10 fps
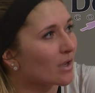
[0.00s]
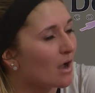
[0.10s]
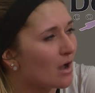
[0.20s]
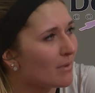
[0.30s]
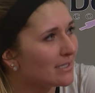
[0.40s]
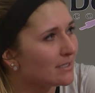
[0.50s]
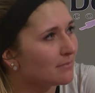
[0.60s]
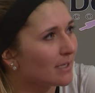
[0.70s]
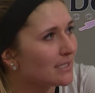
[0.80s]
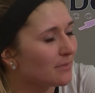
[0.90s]

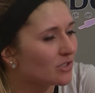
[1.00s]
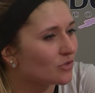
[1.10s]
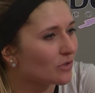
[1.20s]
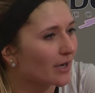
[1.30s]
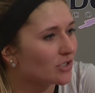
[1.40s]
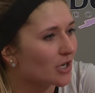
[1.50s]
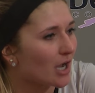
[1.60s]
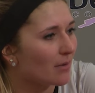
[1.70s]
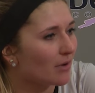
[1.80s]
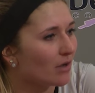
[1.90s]
My teammates do a great
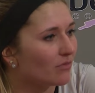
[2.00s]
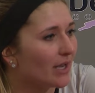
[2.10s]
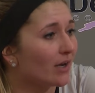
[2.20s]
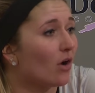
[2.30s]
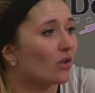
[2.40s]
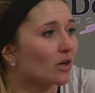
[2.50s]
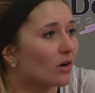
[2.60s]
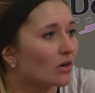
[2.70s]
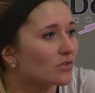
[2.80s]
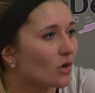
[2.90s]
job of getting all our
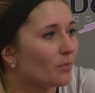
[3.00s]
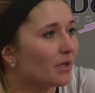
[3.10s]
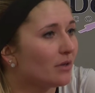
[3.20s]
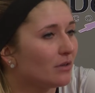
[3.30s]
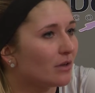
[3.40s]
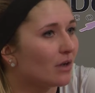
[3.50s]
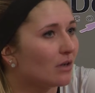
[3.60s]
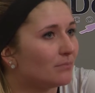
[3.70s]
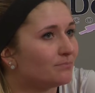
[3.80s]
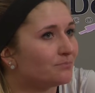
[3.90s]
guards open.
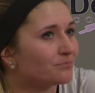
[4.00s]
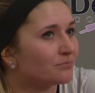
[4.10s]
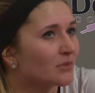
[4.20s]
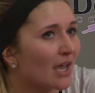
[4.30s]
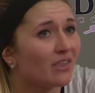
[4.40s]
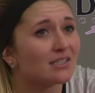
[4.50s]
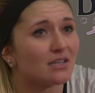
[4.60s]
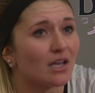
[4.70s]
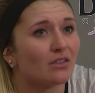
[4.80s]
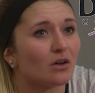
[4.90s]
I think
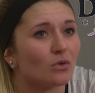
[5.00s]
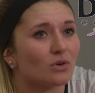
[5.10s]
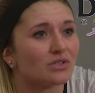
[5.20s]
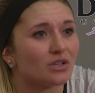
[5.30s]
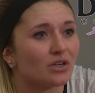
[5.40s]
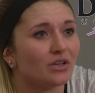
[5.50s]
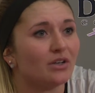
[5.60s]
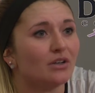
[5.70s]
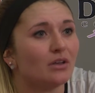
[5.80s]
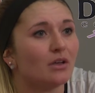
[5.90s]
tonight, though, was
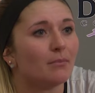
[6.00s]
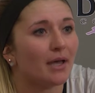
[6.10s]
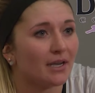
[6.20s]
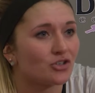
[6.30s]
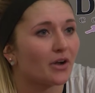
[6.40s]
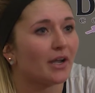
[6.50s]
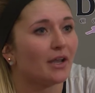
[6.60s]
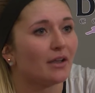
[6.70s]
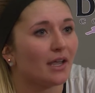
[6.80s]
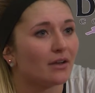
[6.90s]
good
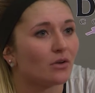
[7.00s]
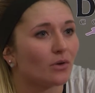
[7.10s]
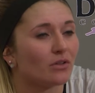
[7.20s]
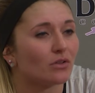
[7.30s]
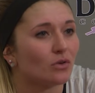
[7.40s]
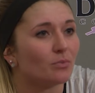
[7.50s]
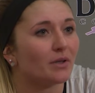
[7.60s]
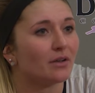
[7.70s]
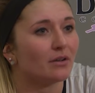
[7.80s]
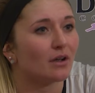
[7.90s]
penetrating and going to the hoop,
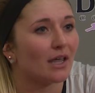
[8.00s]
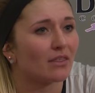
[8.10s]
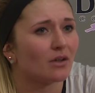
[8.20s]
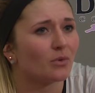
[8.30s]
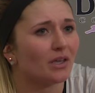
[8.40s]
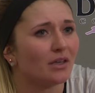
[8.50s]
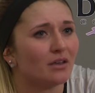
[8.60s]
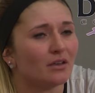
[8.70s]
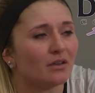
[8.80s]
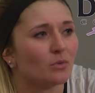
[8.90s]
and I think we
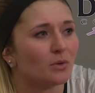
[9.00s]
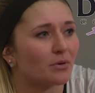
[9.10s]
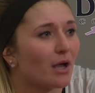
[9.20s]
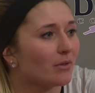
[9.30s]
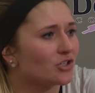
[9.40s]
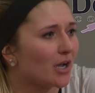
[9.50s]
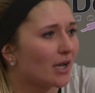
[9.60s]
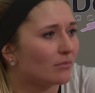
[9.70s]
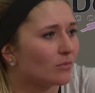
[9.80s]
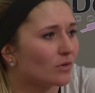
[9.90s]
probably
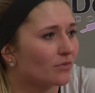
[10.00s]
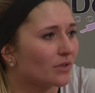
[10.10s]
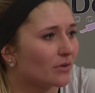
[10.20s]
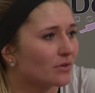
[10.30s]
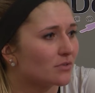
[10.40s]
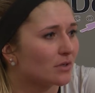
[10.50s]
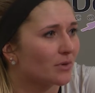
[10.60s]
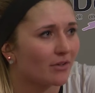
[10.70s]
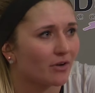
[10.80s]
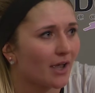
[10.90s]
shot more free throws than
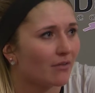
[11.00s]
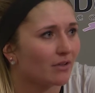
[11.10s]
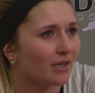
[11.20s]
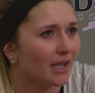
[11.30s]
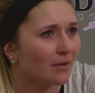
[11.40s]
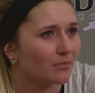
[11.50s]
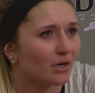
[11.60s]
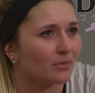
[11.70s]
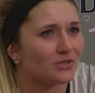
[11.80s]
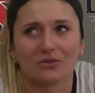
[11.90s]
we ever have any game
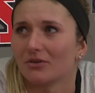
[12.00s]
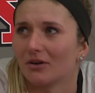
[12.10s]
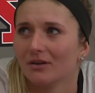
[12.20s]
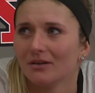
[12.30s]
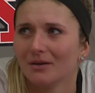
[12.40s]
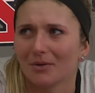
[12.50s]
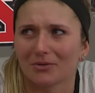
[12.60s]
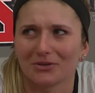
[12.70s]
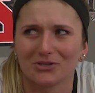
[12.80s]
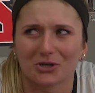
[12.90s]
probably so far. I'm
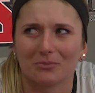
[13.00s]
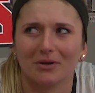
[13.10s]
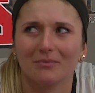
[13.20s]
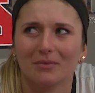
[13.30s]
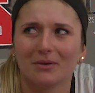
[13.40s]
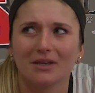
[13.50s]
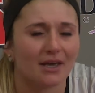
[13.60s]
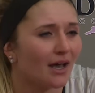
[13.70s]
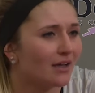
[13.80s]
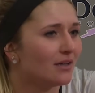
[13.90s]
not really sure, but
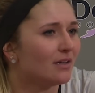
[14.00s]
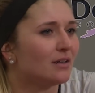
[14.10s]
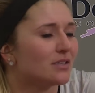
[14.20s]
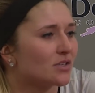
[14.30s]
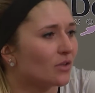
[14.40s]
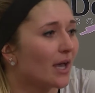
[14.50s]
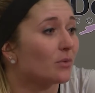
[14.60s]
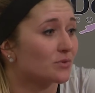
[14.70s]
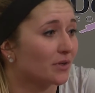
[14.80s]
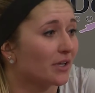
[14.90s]
yeah. So that
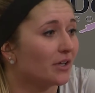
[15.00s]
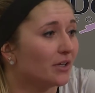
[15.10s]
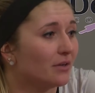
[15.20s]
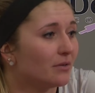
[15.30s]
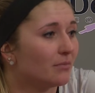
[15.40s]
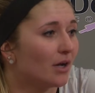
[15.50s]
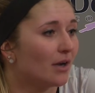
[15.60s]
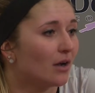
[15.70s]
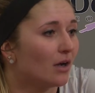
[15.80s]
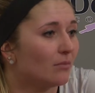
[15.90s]
was really good.
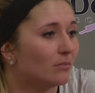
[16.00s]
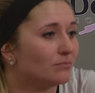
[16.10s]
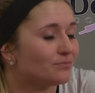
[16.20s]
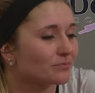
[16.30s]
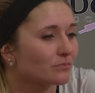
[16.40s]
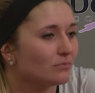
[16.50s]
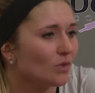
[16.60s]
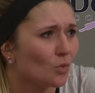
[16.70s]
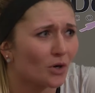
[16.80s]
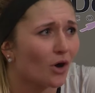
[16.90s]
But
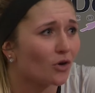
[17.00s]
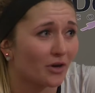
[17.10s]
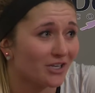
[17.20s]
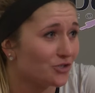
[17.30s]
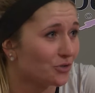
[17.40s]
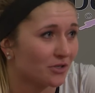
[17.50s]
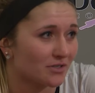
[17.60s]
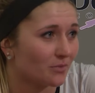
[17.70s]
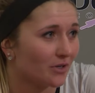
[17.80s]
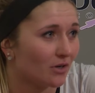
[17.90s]
we're all great
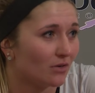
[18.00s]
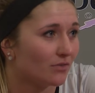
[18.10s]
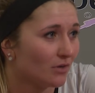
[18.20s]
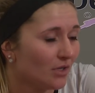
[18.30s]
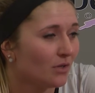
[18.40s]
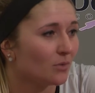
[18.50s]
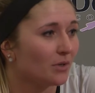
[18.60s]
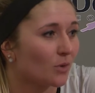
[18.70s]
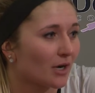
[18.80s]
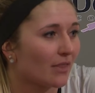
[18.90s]
shooters, and we
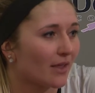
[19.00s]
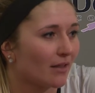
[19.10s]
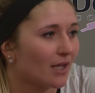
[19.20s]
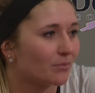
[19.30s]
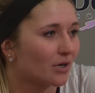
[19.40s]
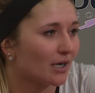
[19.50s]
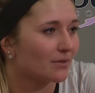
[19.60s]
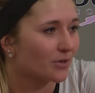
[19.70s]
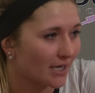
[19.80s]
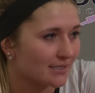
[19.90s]
work on that a lot in
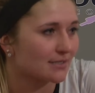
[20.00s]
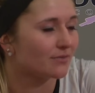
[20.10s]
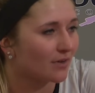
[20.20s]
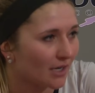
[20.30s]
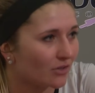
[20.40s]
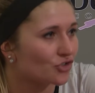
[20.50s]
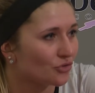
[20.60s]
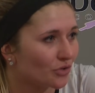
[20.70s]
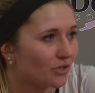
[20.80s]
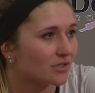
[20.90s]
practice and finding the
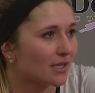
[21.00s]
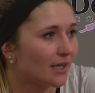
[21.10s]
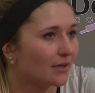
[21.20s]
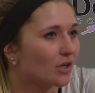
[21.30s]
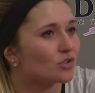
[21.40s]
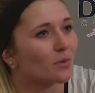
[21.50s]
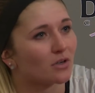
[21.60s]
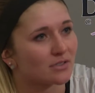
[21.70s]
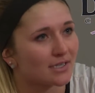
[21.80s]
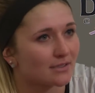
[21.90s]
shooters, and Coach
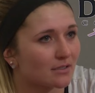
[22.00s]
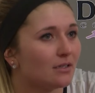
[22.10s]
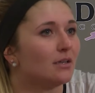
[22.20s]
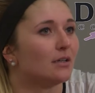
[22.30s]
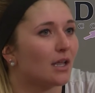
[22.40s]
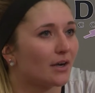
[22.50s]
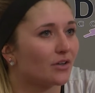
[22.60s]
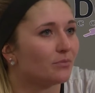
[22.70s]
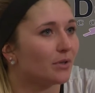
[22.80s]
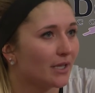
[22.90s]
Barnes has a lot of
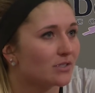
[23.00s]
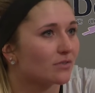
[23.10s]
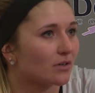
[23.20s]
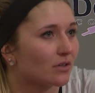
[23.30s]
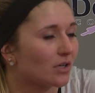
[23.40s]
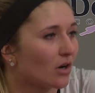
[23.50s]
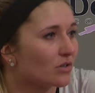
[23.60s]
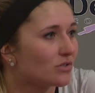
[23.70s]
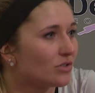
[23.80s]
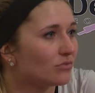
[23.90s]
good plays for the
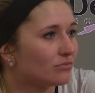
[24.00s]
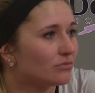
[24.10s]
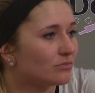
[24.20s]
guards, too.